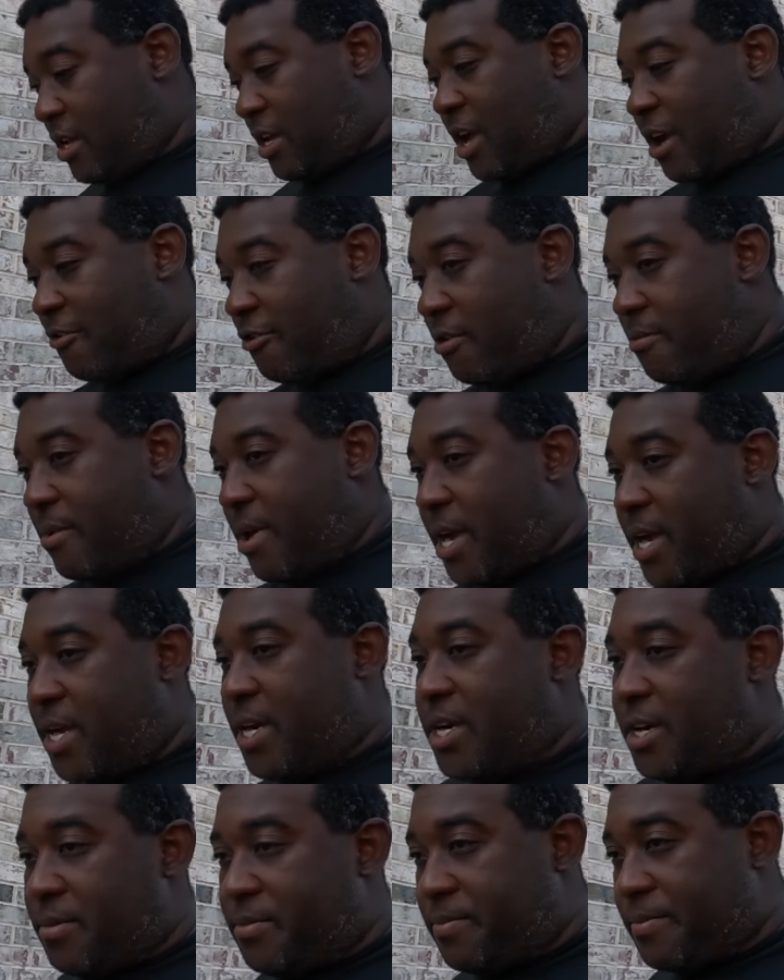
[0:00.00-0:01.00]
cover it back
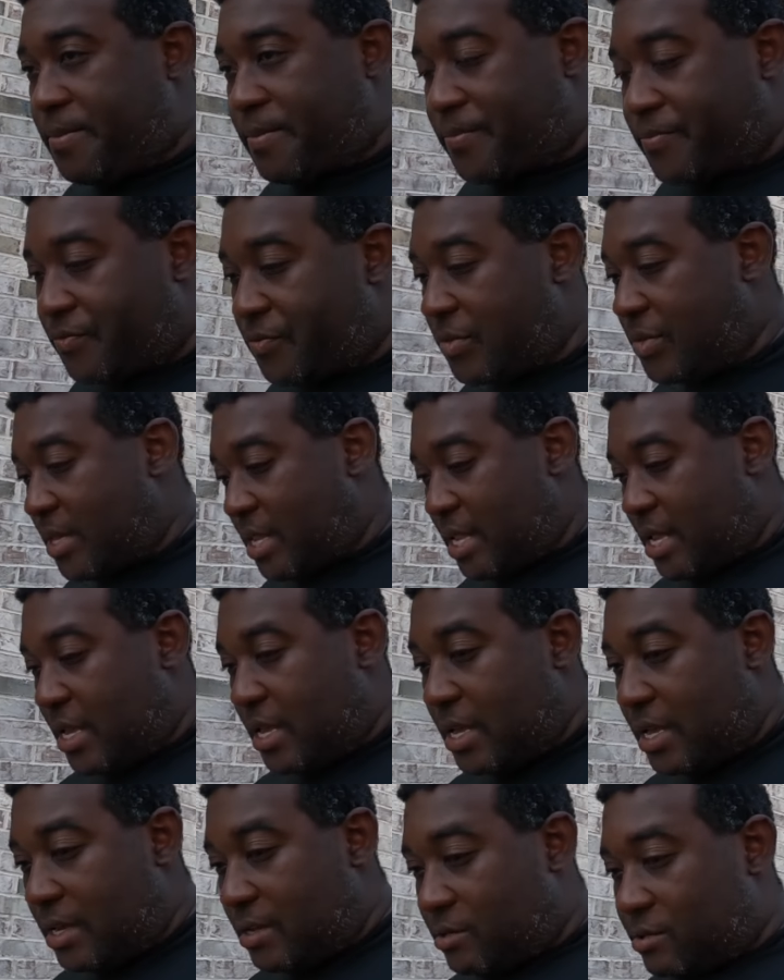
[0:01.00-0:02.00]
up.
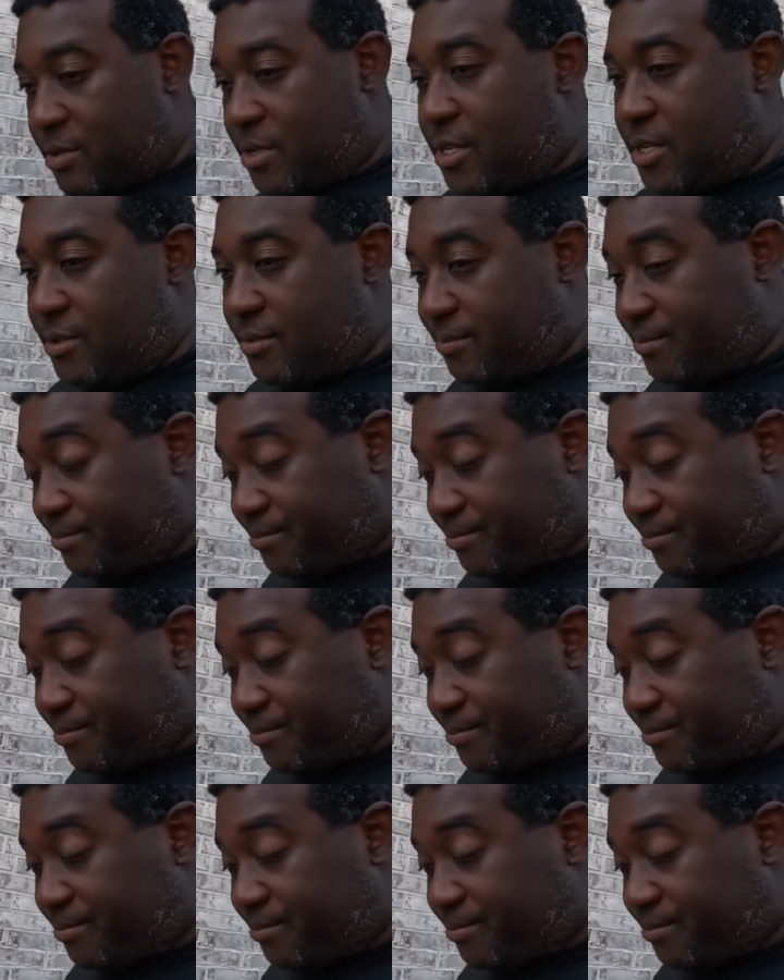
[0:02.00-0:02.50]
So